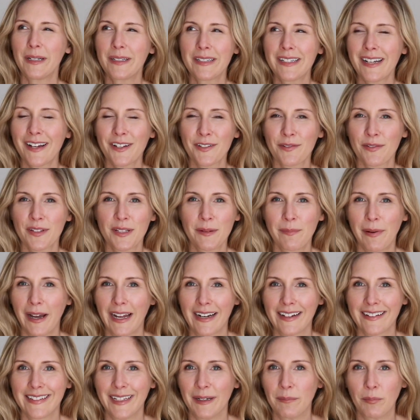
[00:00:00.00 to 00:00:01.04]
Beach towels was a bad
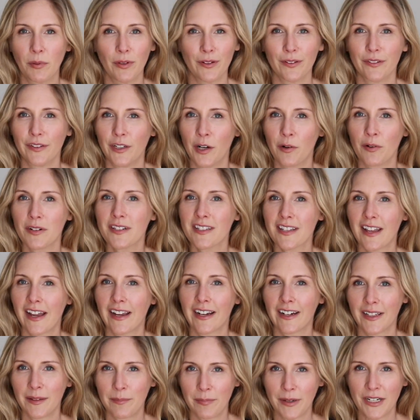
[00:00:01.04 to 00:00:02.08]
example. No one's
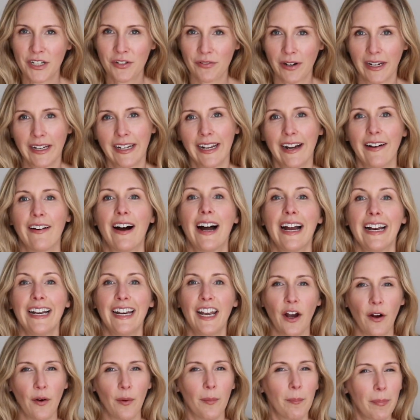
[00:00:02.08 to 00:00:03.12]
lying on the beach right now, I
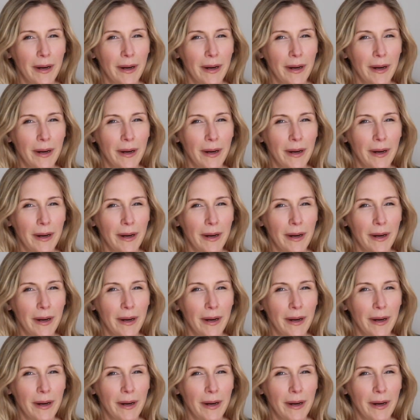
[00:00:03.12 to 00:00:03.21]
know,